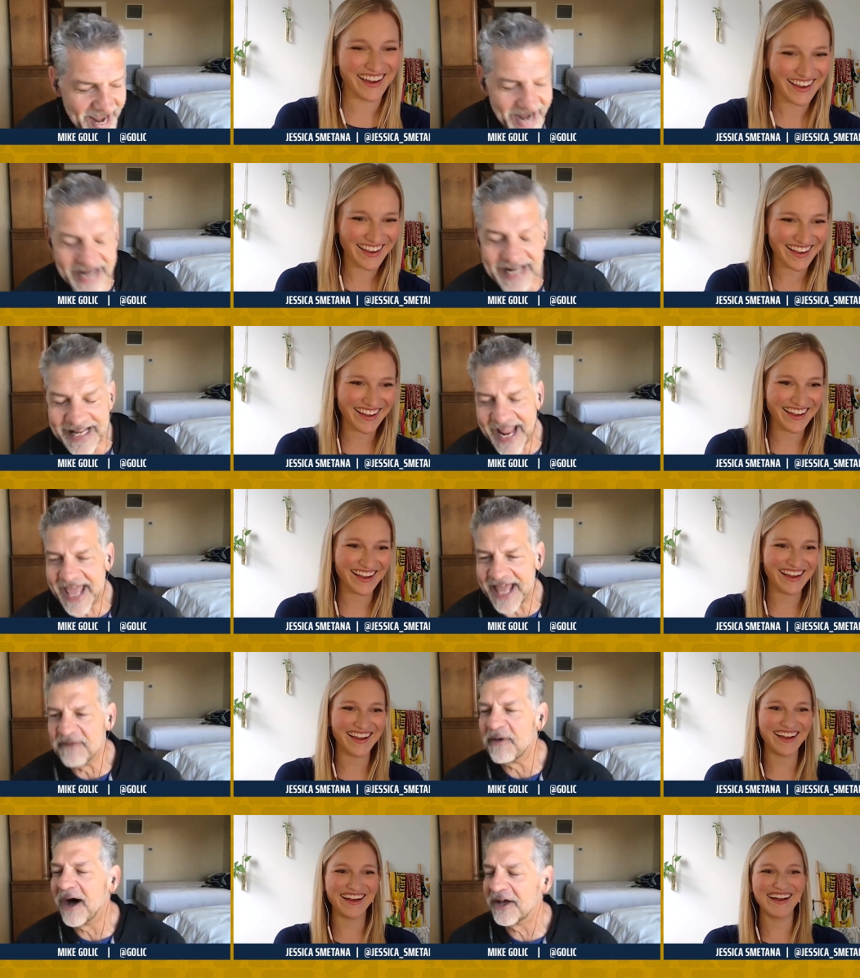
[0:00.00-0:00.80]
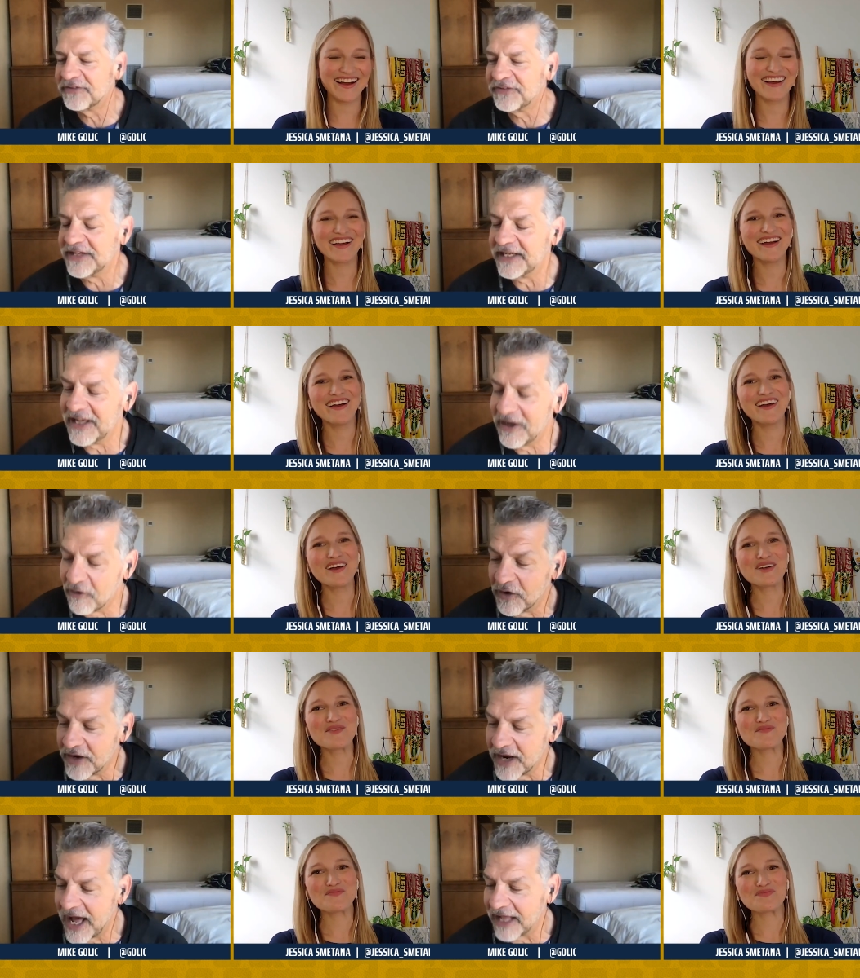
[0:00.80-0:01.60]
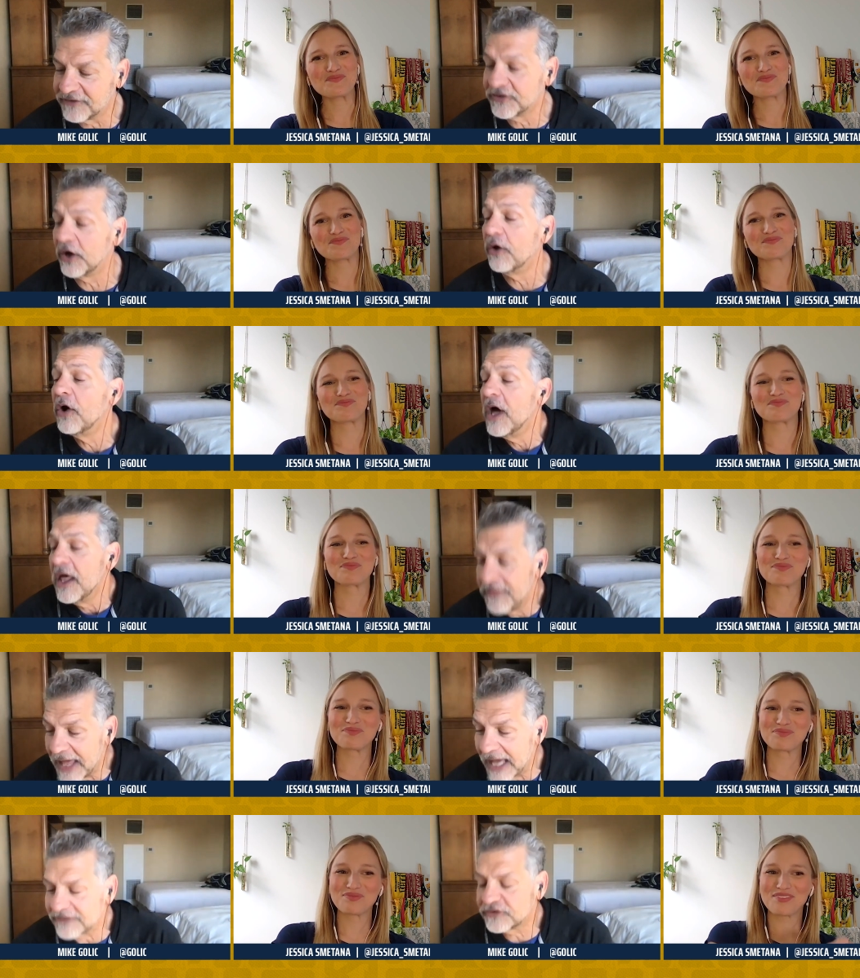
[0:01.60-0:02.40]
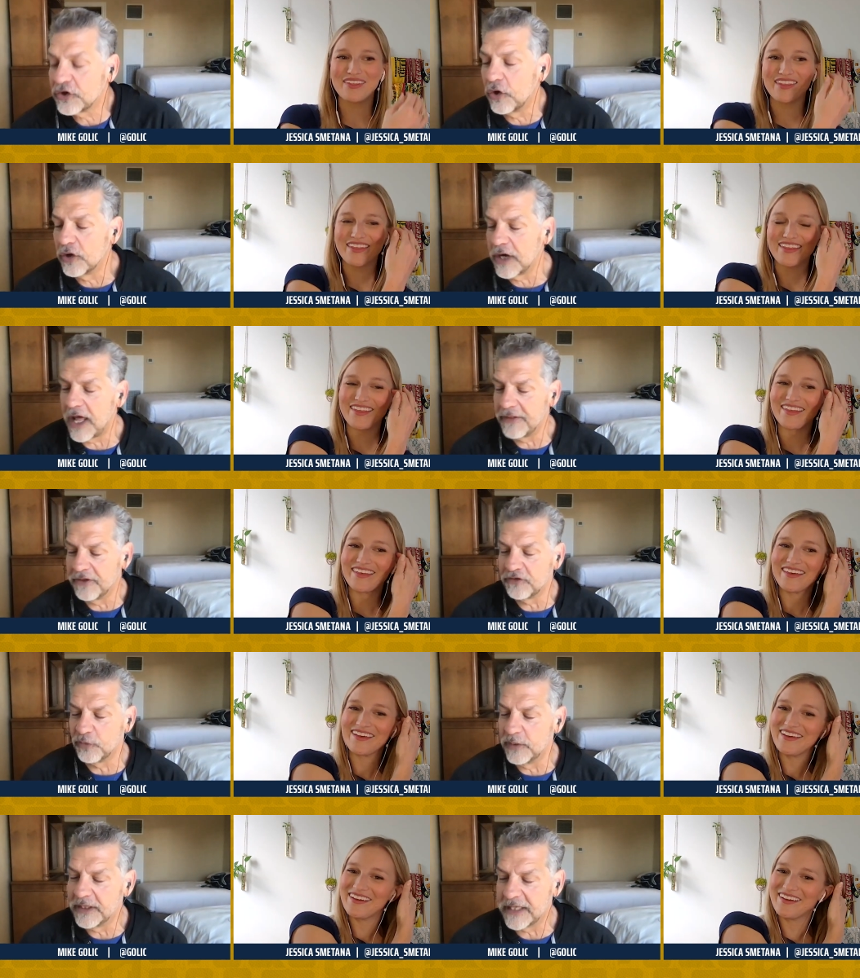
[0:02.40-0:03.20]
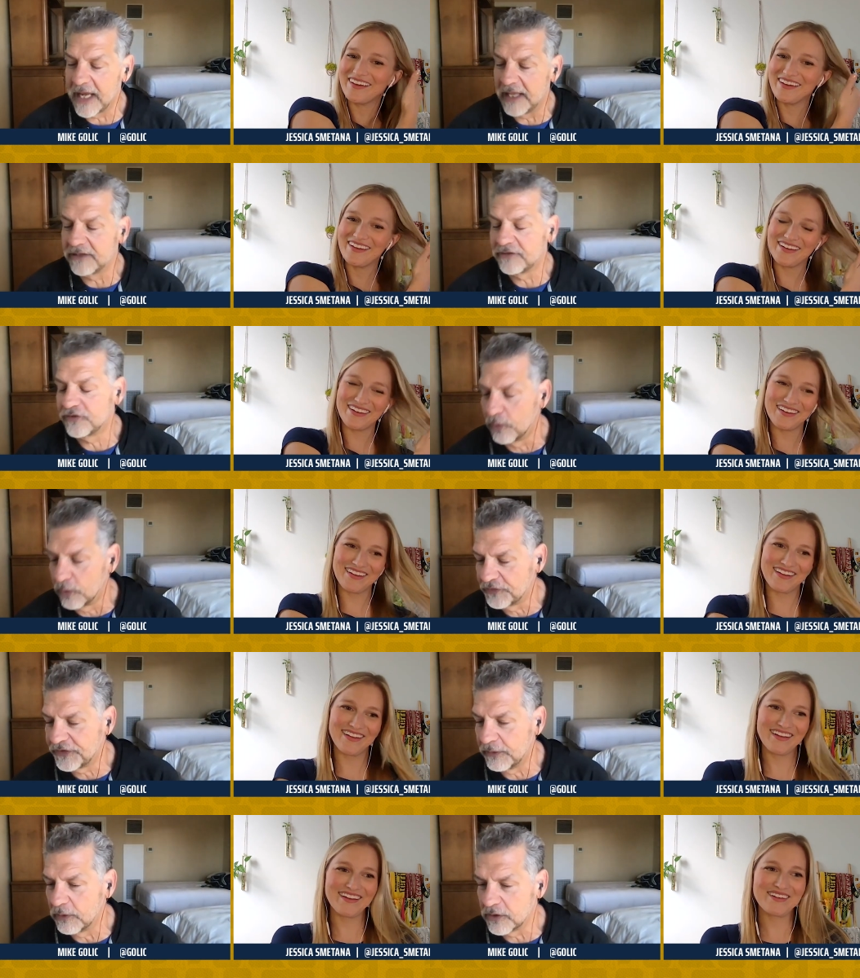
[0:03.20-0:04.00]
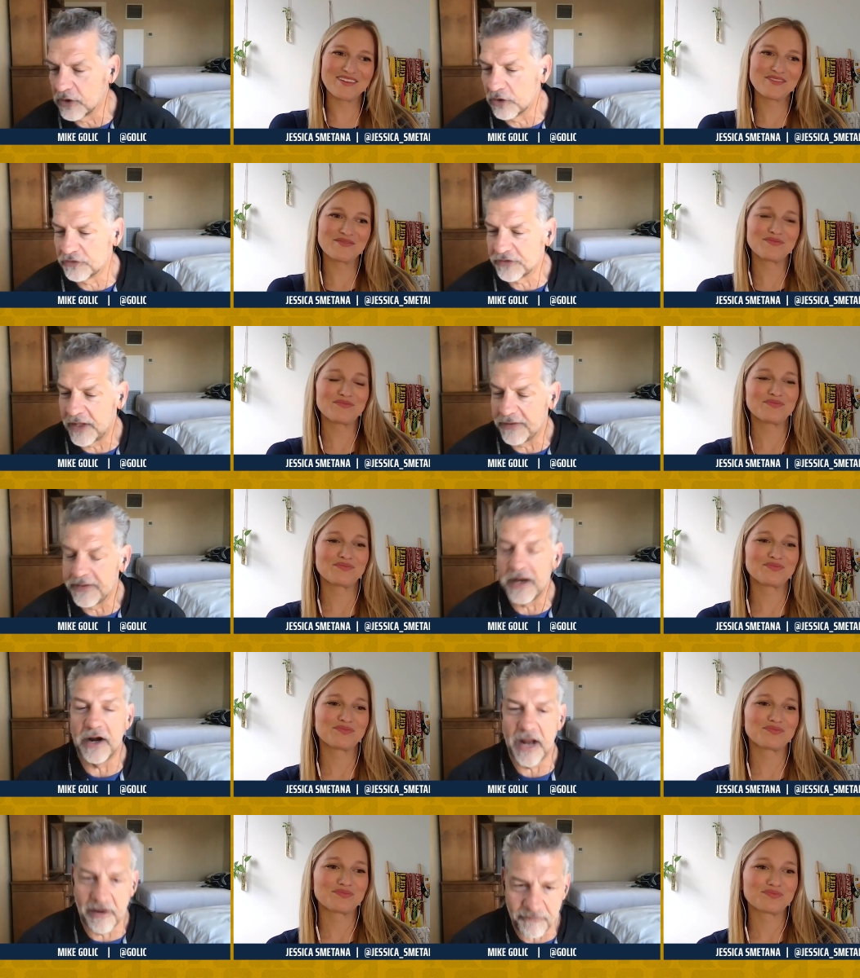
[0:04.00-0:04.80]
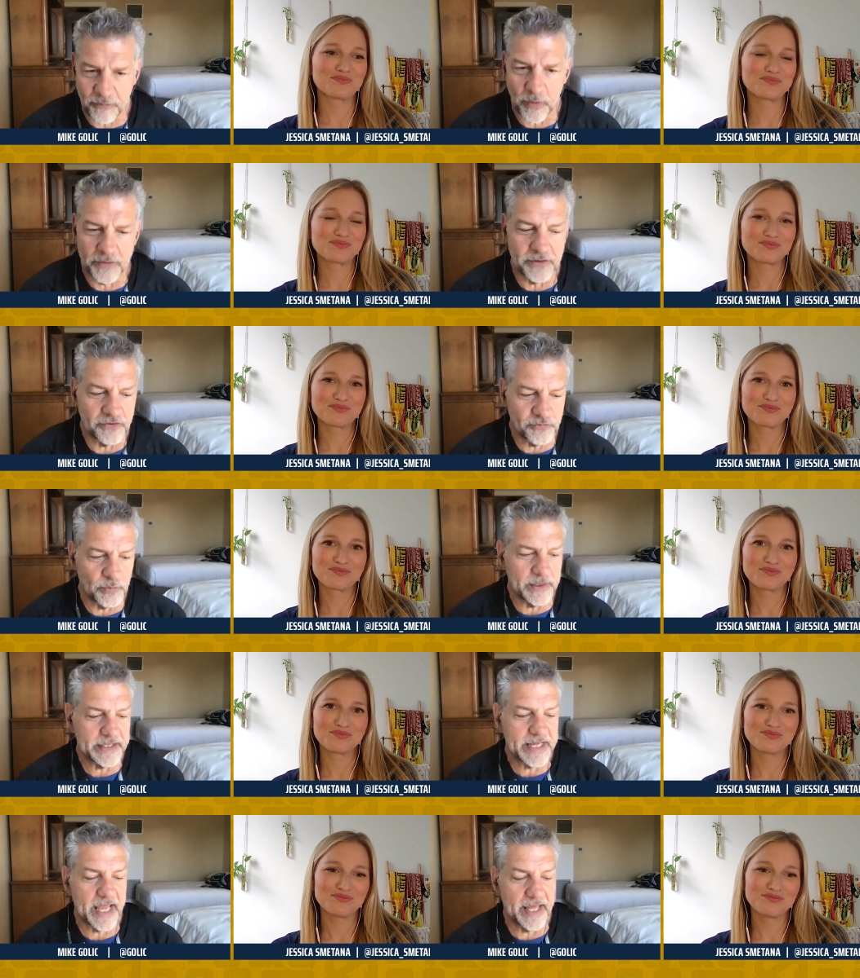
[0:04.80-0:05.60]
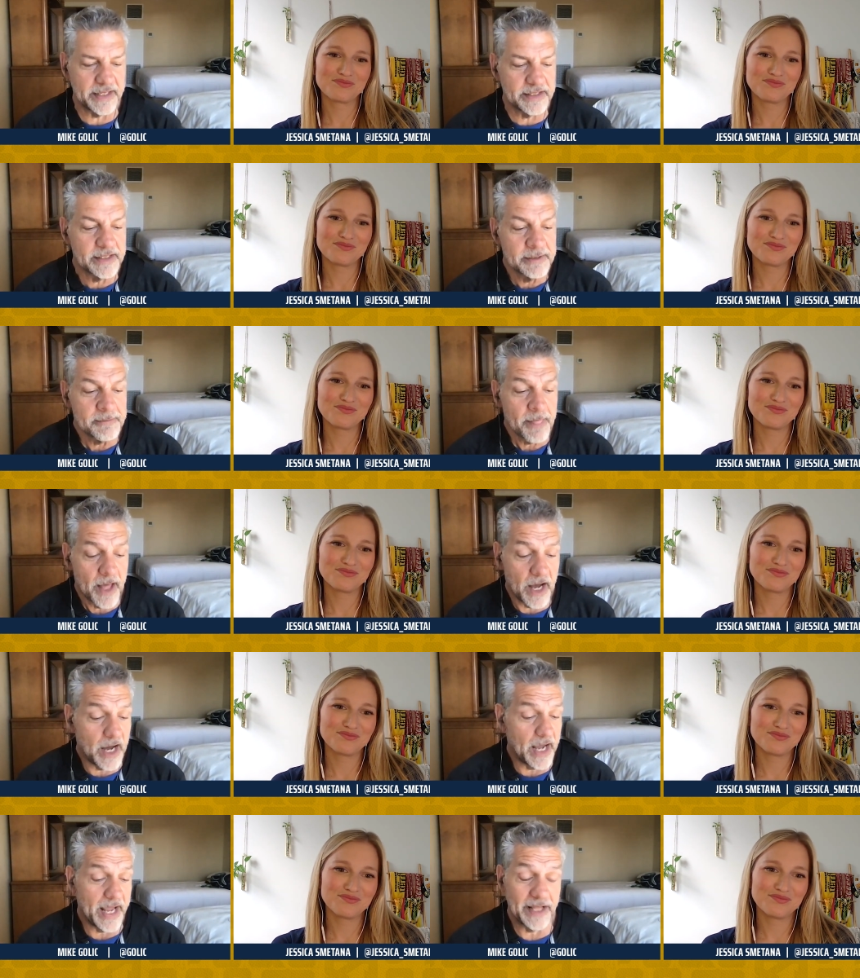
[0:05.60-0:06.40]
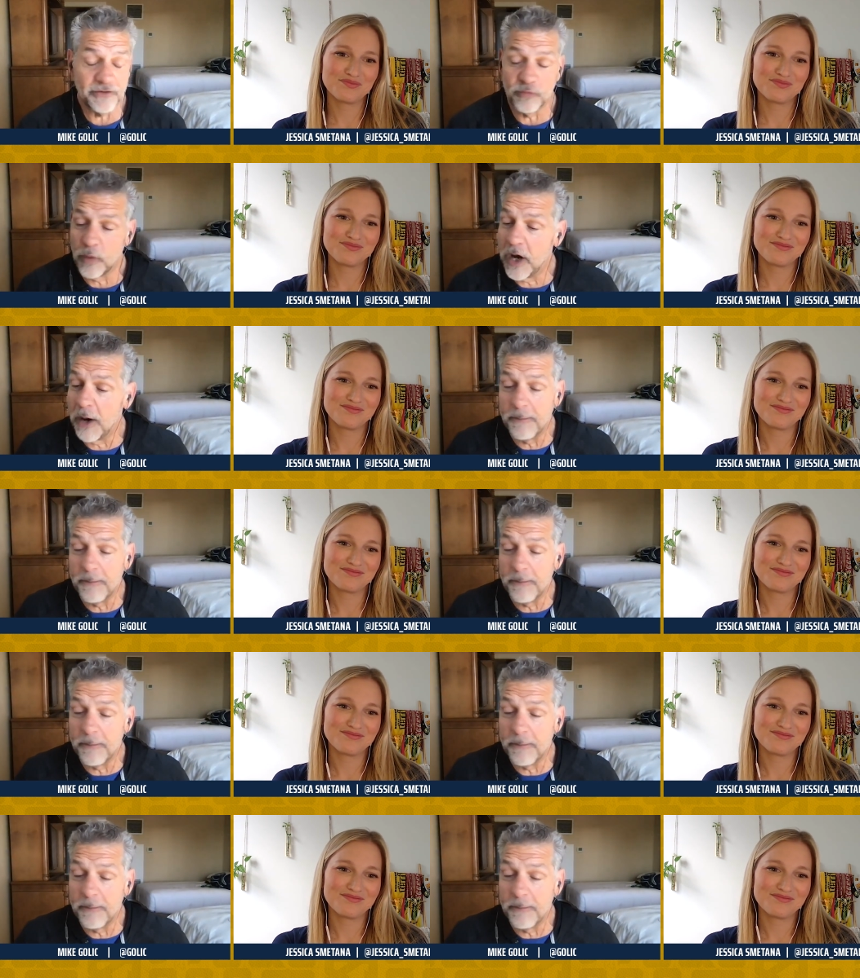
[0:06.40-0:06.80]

Speaker 1: any animosity or not. So that's going on this weekend. So we'll see what goes on there. F1 this weekend uh, as well.